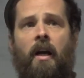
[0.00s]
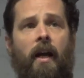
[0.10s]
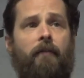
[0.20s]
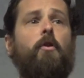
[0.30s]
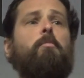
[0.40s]

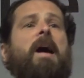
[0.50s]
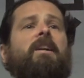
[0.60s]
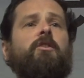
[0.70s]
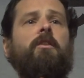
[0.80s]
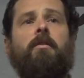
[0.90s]
If you
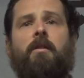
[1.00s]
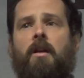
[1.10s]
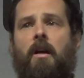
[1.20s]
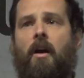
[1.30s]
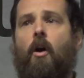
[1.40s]
imagine
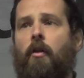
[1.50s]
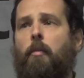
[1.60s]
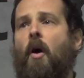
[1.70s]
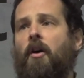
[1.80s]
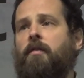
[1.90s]
other
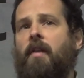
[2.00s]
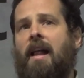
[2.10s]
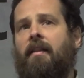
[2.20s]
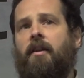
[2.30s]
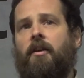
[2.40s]
parts of the
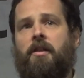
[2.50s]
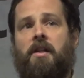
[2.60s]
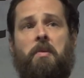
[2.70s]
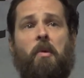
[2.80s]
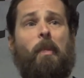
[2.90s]
healthcare
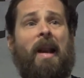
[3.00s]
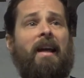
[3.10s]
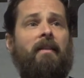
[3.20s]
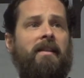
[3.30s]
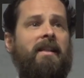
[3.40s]
system
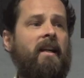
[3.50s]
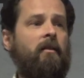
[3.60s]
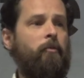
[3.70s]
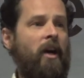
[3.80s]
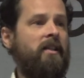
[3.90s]
applying this kind
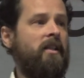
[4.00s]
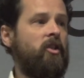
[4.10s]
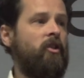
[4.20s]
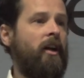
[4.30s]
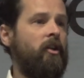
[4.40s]
of pricing
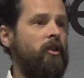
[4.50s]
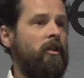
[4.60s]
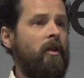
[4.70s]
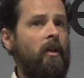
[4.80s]
strategy,